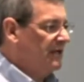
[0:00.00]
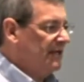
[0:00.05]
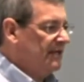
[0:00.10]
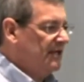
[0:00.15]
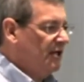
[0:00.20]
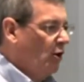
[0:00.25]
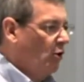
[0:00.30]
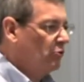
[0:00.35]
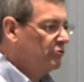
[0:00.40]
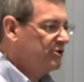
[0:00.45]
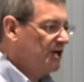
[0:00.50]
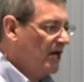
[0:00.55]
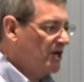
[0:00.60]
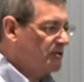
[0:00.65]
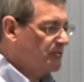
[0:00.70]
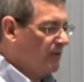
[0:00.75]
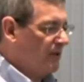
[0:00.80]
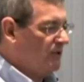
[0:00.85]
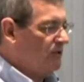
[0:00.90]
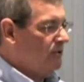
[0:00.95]
in the Old
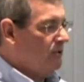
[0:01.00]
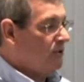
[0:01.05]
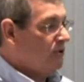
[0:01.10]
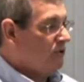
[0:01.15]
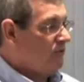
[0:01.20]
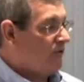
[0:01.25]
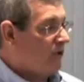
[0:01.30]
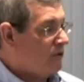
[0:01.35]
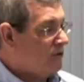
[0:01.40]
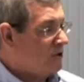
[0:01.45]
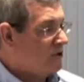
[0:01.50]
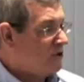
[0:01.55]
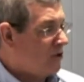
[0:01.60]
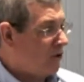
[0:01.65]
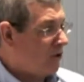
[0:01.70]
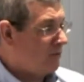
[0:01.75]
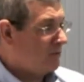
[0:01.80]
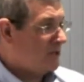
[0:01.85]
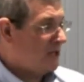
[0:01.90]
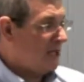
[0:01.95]
Testament. You've heard the
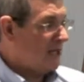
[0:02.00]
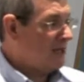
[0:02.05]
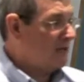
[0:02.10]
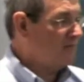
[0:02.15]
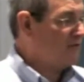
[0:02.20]
term King of